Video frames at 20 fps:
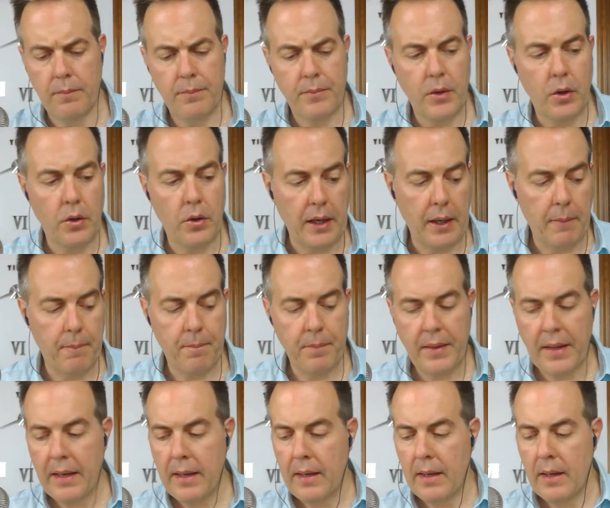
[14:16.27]
Okay.
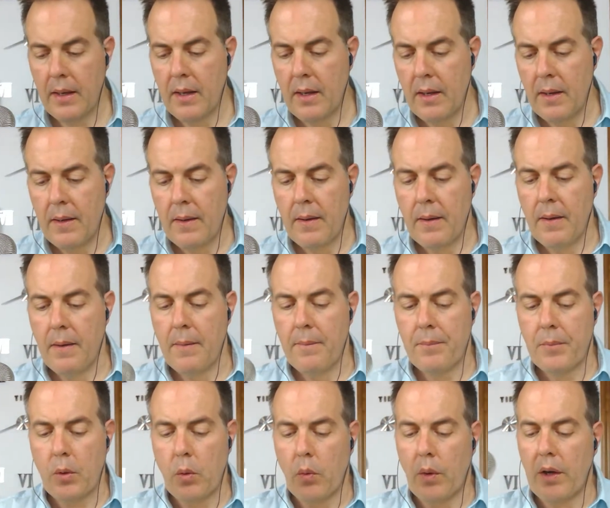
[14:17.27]

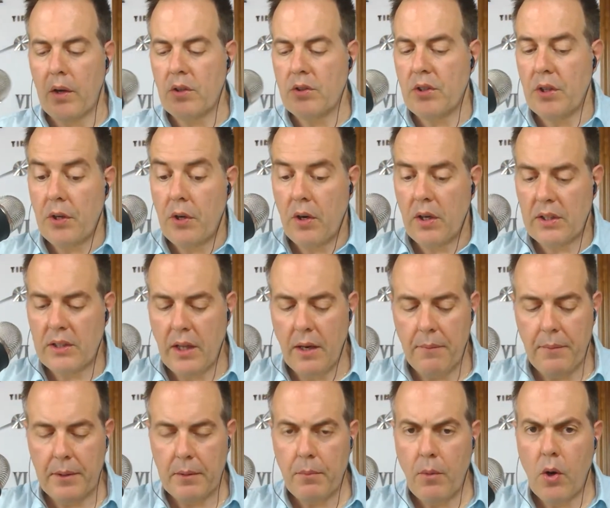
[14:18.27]
We continue a little
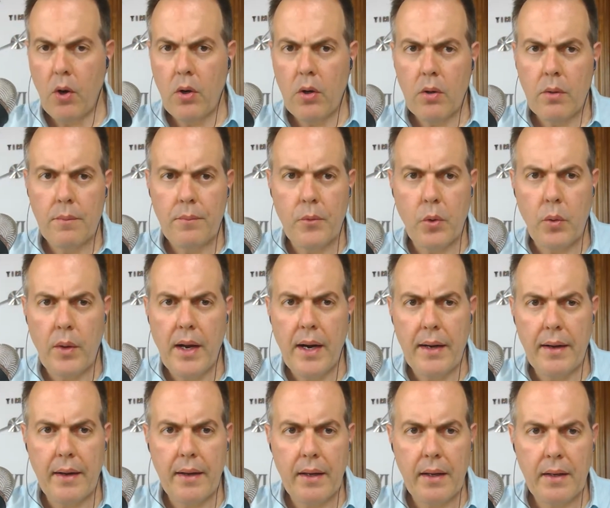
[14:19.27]
bit more. We
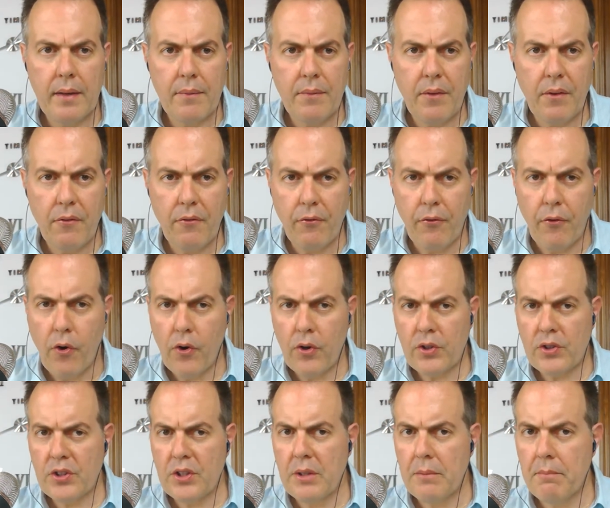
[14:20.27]
are in
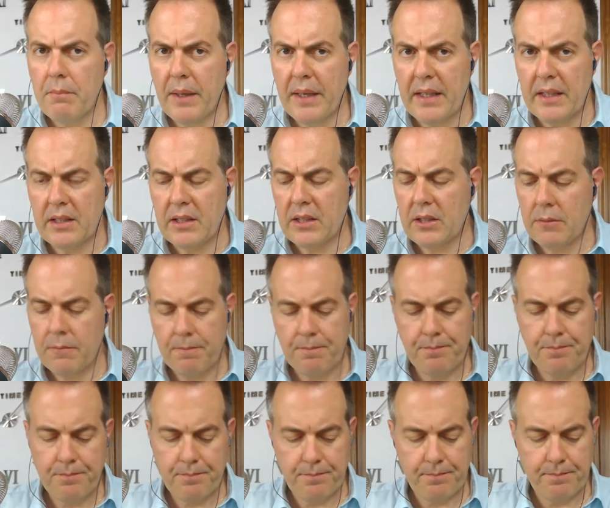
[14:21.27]
40 minutes.
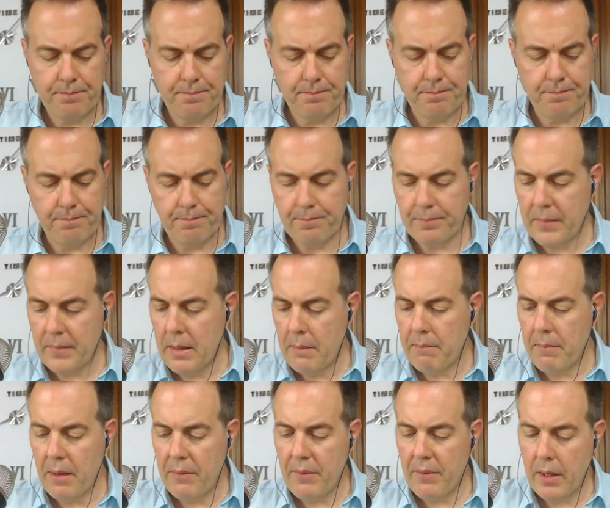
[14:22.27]

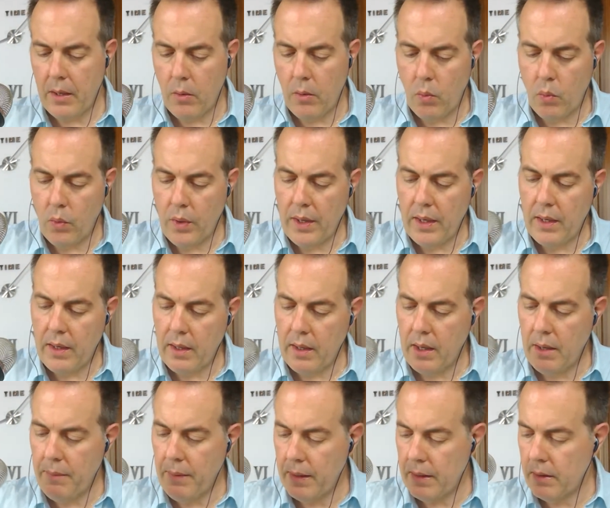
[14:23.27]
Maybe we
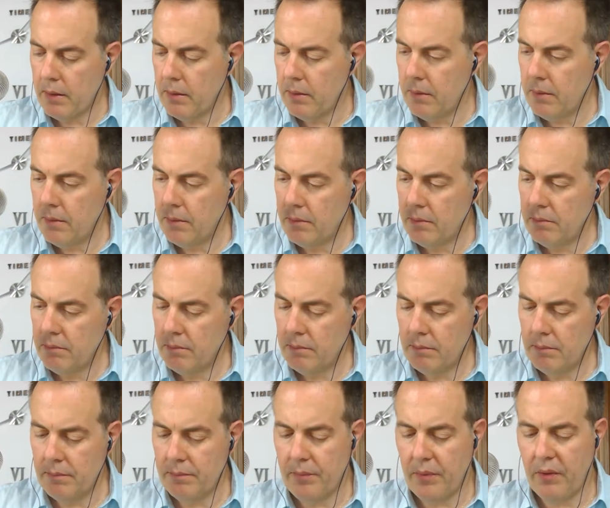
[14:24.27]
even
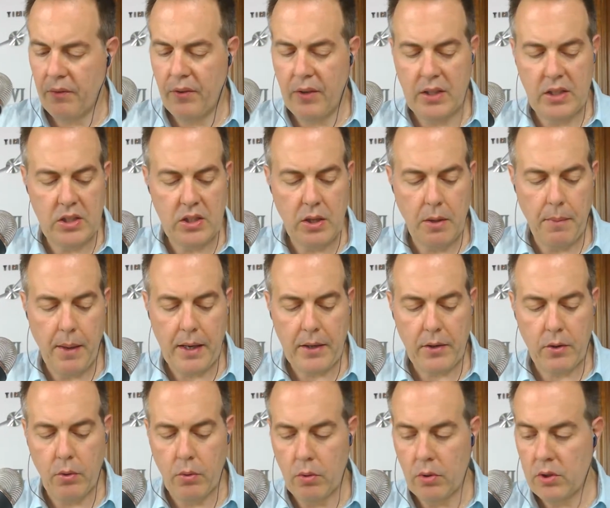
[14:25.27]
finish the
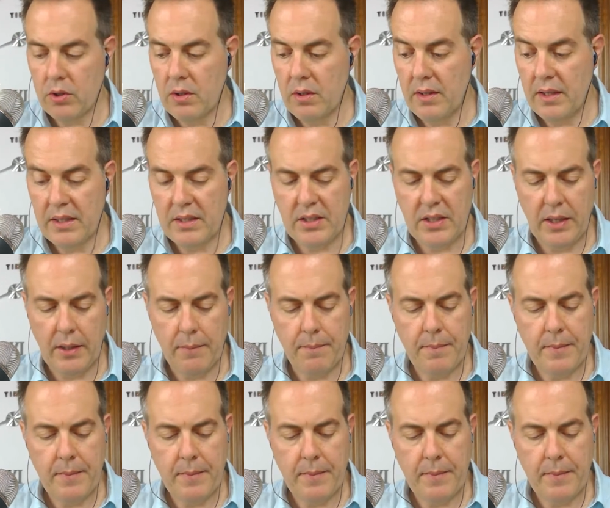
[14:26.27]
vacuoles. Let's see.